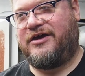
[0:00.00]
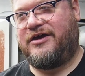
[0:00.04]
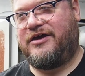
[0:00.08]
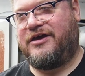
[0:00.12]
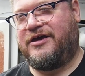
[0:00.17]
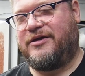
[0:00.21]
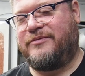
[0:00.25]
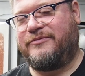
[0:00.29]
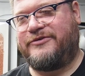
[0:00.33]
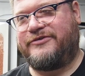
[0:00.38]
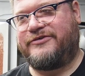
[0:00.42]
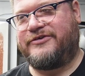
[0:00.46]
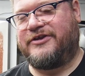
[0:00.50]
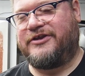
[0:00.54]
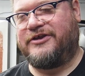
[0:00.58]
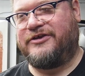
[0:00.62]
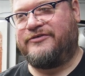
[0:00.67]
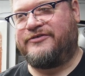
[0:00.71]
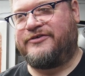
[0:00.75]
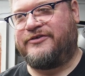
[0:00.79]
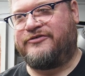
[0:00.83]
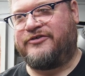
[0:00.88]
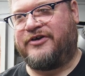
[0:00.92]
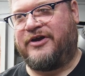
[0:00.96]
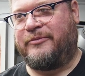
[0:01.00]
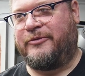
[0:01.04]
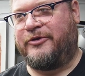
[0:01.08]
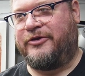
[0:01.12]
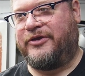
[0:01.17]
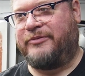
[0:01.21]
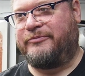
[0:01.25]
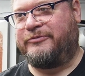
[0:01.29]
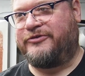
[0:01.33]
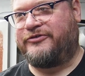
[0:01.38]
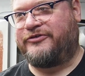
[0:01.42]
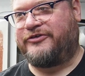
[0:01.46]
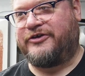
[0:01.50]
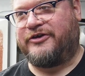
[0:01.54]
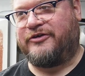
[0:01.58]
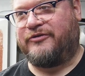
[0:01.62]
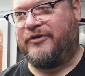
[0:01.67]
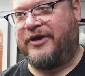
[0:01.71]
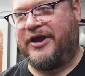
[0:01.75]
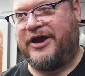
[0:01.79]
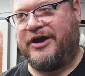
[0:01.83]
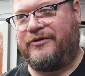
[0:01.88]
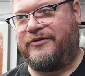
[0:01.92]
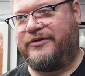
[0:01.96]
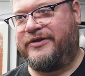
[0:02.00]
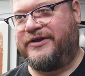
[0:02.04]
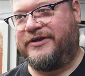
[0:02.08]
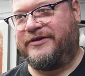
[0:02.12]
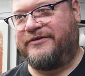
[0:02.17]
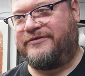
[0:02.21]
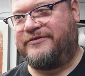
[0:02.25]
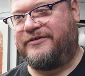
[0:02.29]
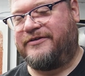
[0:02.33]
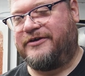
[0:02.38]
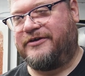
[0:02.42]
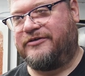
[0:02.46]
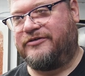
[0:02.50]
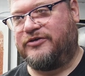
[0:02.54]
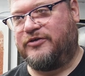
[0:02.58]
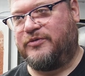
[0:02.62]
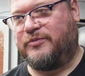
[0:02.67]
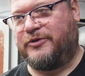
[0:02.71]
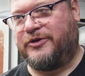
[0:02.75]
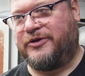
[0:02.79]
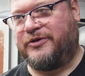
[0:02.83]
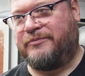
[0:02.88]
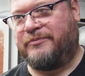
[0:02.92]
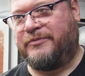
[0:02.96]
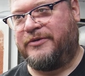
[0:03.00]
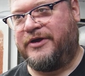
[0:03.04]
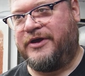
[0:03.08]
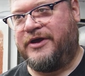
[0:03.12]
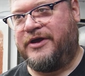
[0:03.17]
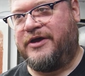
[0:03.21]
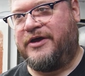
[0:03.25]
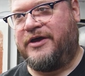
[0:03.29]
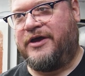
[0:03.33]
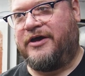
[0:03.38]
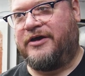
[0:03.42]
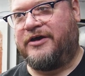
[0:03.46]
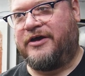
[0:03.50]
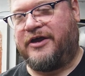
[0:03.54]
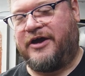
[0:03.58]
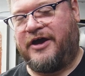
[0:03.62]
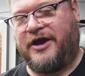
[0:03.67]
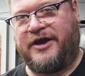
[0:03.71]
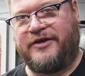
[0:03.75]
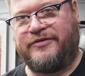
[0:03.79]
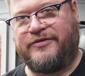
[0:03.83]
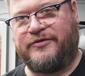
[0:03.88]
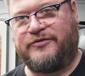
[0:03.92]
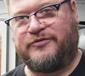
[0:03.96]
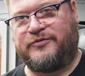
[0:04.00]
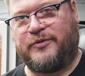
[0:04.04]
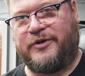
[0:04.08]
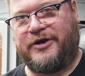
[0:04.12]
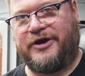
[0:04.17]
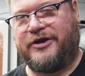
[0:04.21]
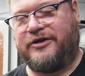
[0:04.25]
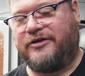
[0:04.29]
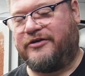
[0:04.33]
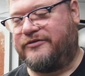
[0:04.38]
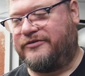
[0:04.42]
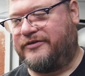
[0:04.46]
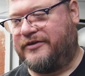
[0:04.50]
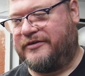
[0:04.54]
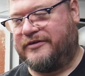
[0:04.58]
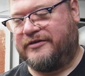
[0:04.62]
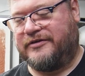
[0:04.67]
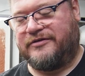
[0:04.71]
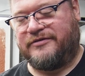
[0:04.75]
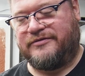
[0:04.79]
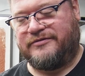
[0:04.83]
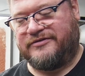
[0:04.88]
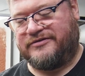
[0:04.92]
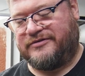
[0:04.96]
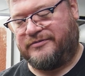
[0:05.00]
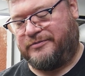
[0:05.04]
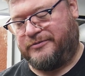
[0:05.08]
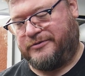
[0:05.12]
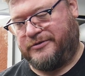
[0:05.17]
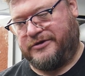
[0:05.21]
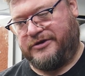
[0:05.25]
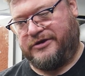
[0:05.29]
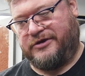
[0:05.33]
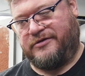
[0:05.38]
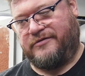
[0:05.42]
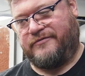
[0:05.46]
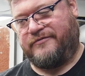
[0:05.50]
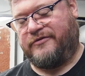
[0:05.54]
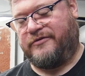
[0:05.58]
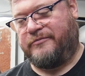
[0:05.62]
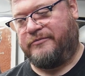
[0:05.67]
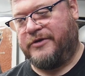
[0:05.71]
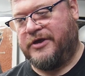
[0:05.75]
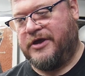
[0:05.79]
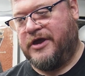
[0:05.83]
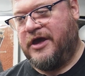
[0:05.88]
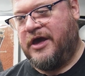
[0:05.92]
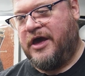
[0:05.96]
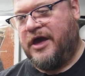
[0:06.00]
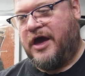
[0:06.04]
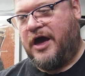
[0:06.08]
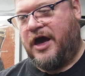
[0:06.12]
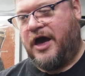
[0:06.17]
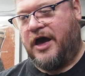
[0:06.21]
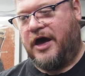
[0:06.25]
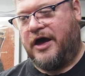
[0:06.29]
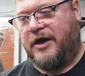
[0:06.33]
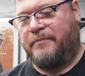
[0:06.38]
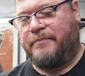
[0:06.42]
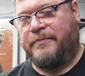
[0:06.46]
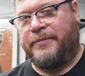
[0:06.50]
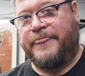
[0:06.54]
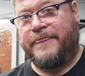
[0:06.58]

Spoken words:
I'm just going to use a Dremel. I'm just going to route into the aluminum. I'm going to hide those wires, and then I'll just putty over them.